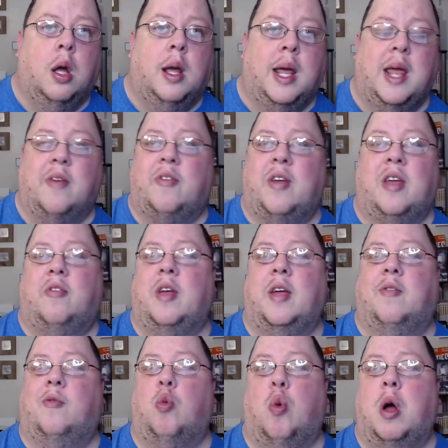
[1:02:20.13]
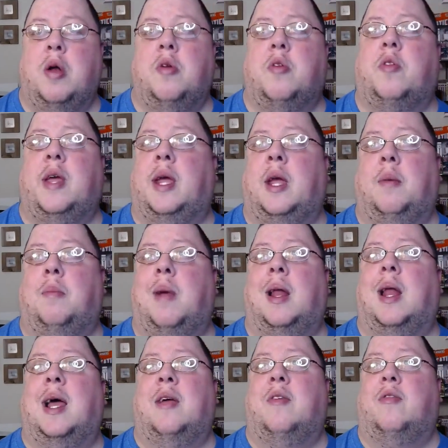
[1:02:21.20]
If one thing in my
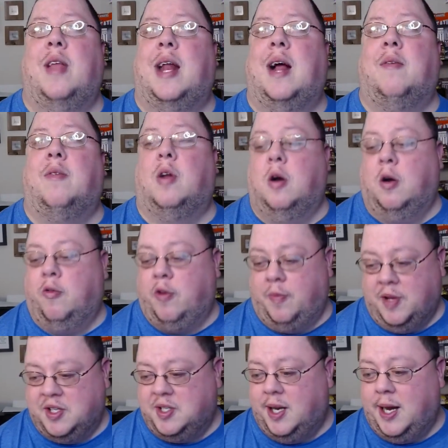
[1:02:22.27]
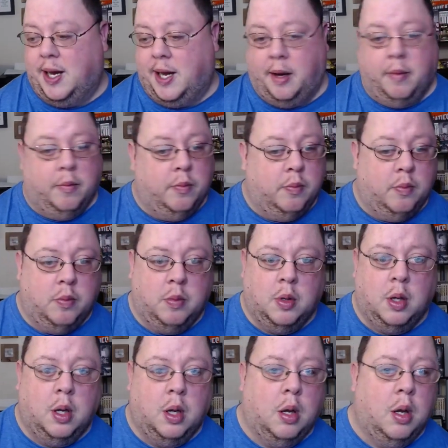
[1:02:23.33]
life that I've learned from this lady,
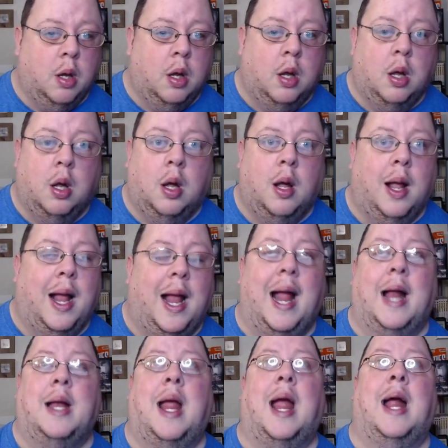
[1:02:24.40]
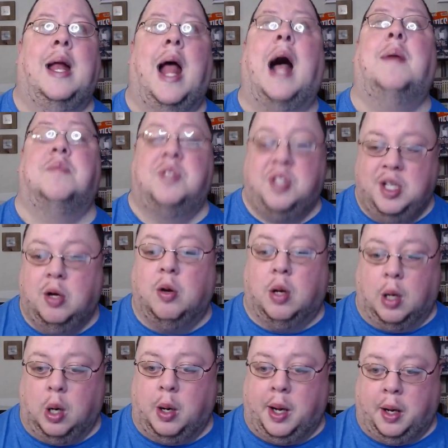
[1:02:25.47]
and I'm still
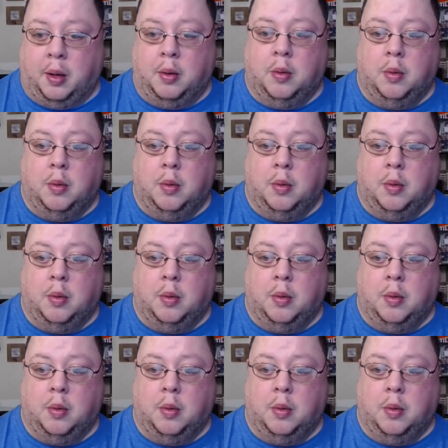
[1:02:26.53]
learning,